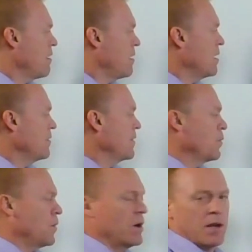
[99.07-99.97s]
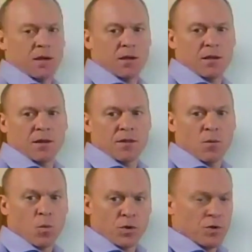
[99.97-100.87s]
on
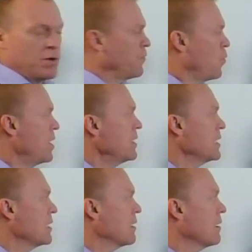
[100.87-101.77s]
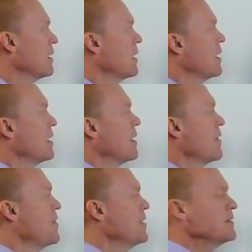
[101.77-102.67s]
the unit of 1 here,
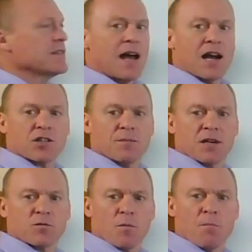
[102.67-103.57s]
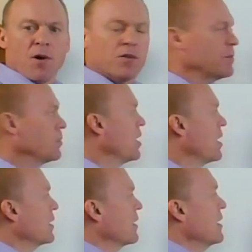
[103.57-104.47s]
this is actually, because we're
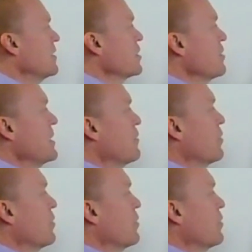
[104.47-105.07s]
multiplying, is going to be in